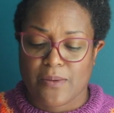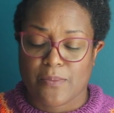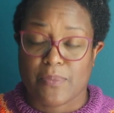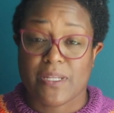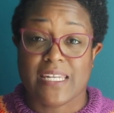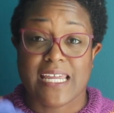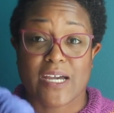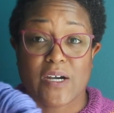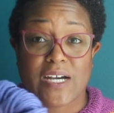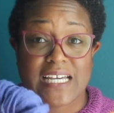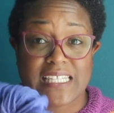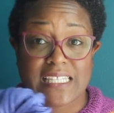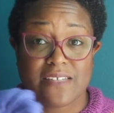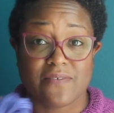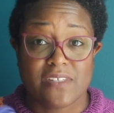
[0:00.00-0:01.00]
But now
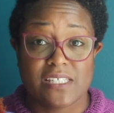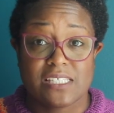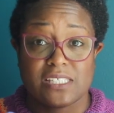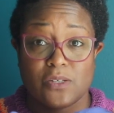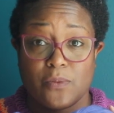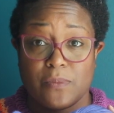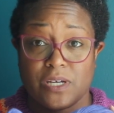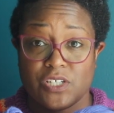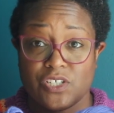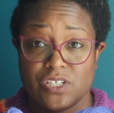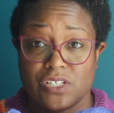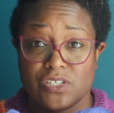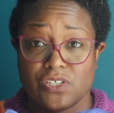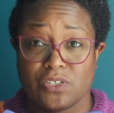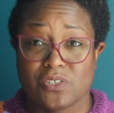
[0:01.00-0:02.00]
I love this so much
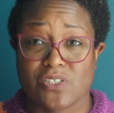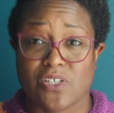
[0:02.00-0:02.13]
and it's so